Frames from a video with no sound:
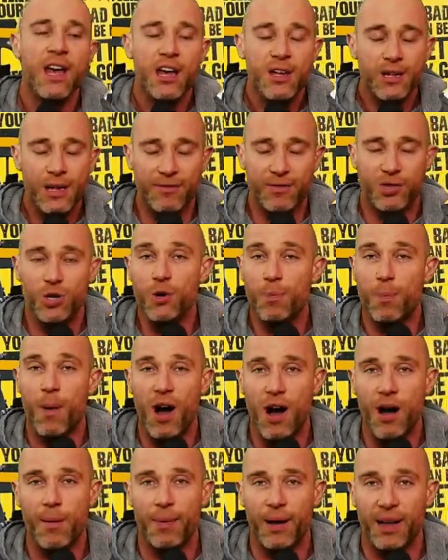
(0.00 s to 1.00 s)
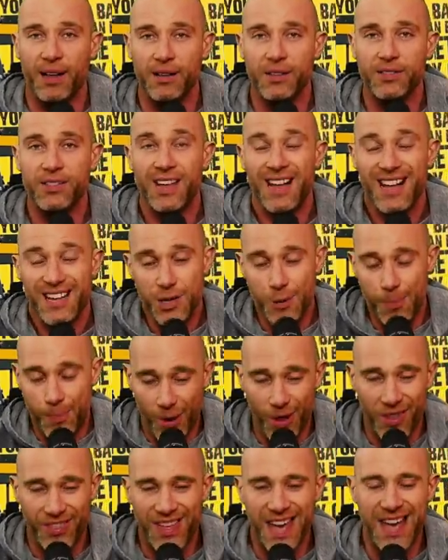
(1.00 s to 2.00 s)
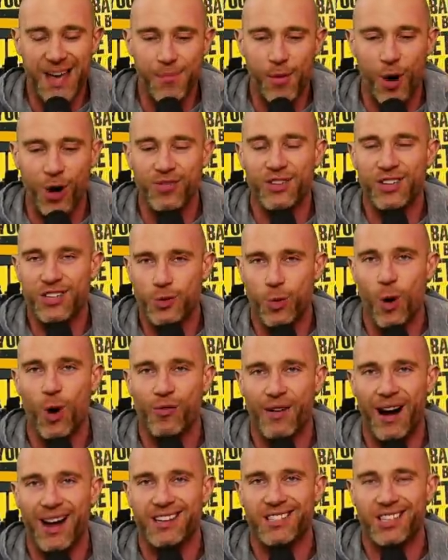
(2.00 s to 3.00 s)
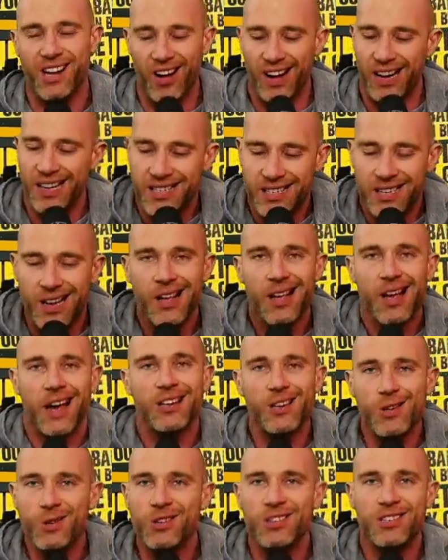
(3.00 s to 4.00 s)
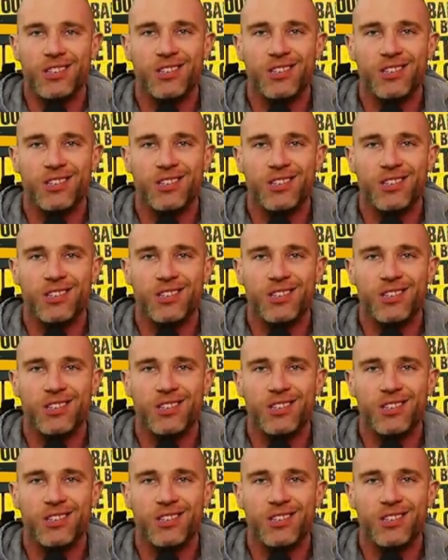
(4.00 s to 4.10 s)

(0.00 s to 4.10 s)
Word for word: You have two barbells. You put them on the squat rack sides, and you can